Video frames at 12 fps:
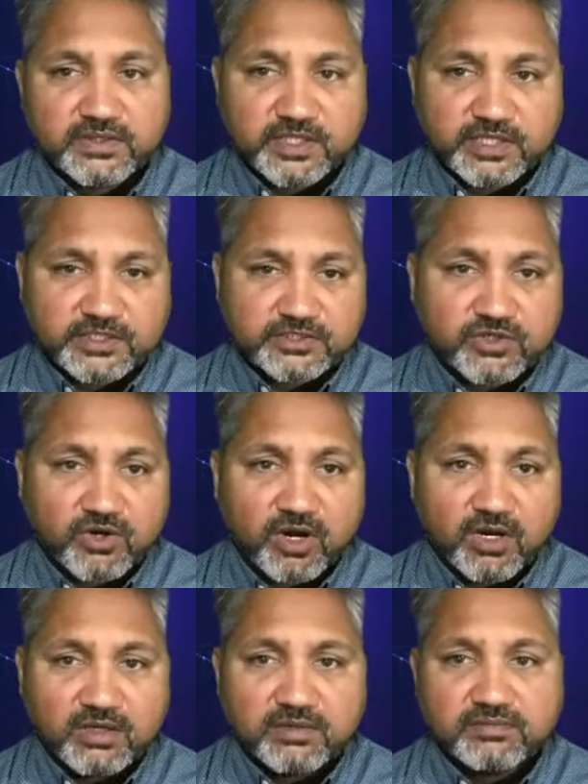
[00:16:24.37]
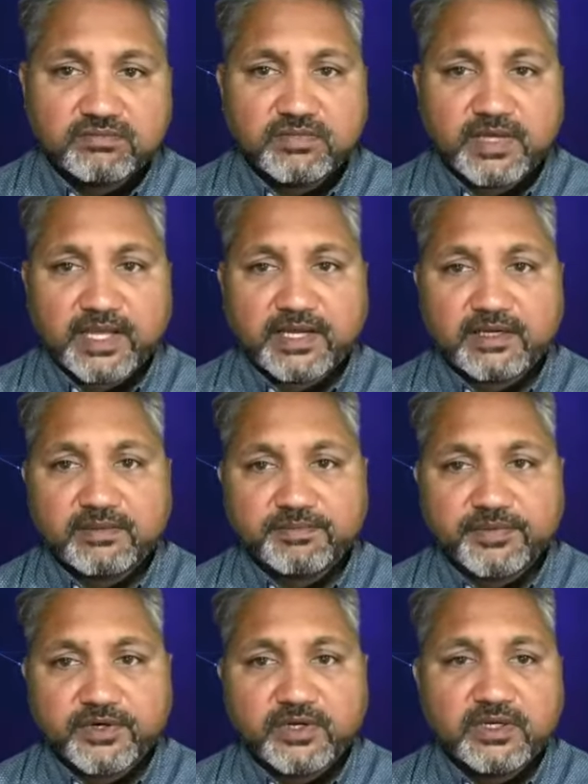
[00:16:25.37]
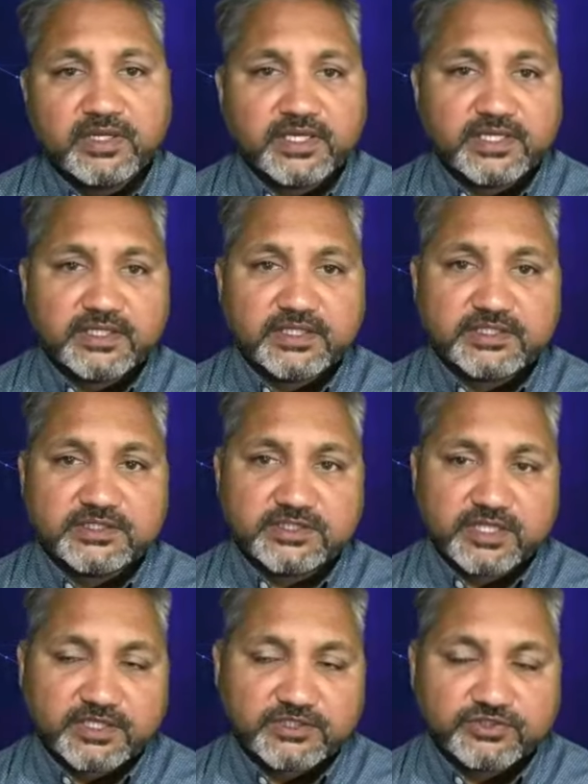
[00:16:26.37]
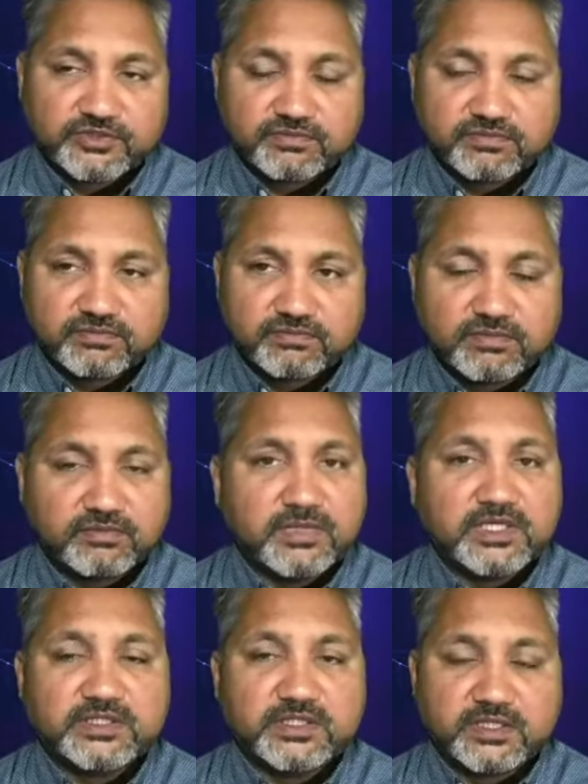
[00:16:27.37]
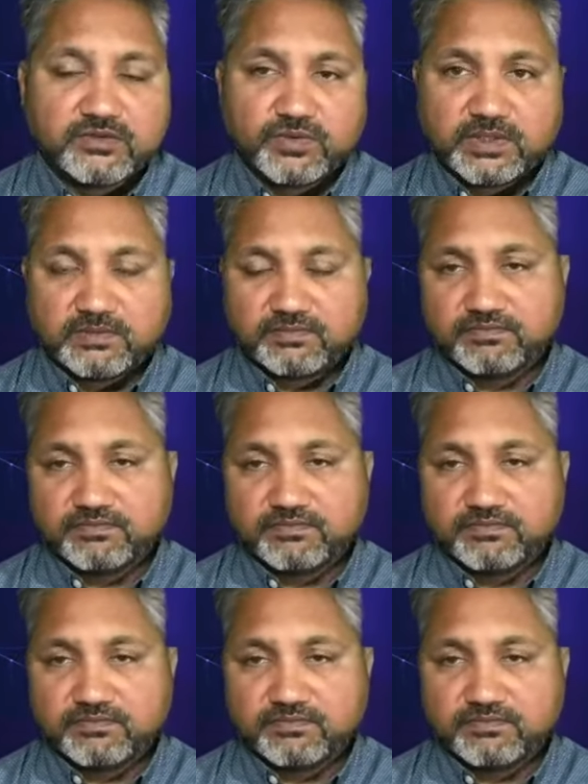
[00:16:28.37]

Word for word: There is God and a pearl in this stage, Mahatattva.